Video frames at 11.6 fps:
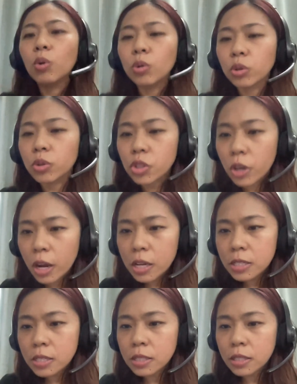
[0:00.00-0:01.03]
who to
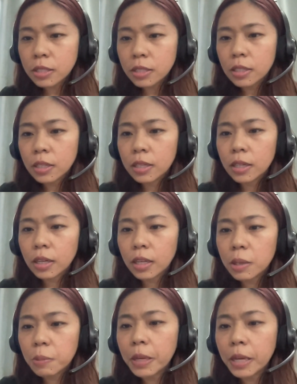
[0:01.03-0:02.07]
trust
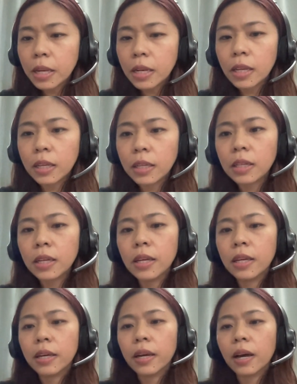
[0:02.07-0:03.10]
in the beginning.
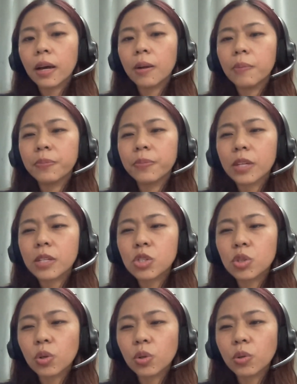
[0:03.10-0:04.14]

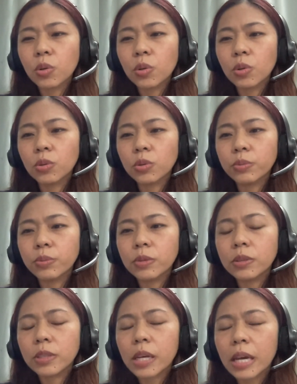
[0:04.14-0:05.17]
So
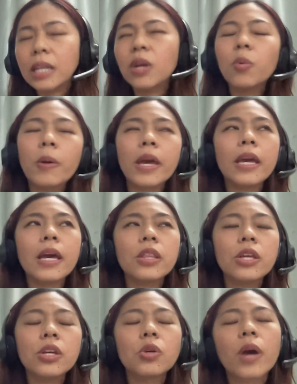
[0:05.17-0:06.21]
in a way, I
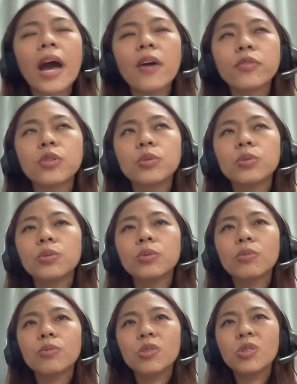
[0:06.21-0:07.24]
think you
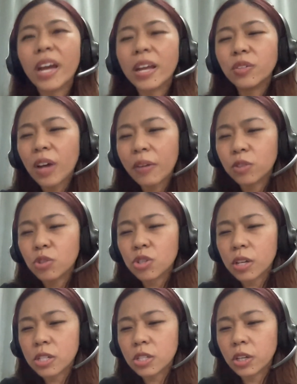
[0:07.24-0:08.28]
kind of have to
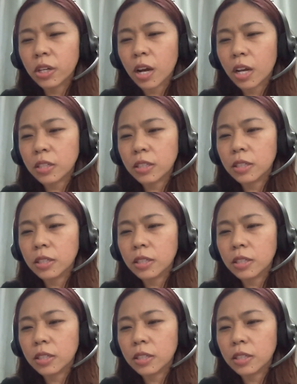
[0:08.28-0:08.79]
trust your gut.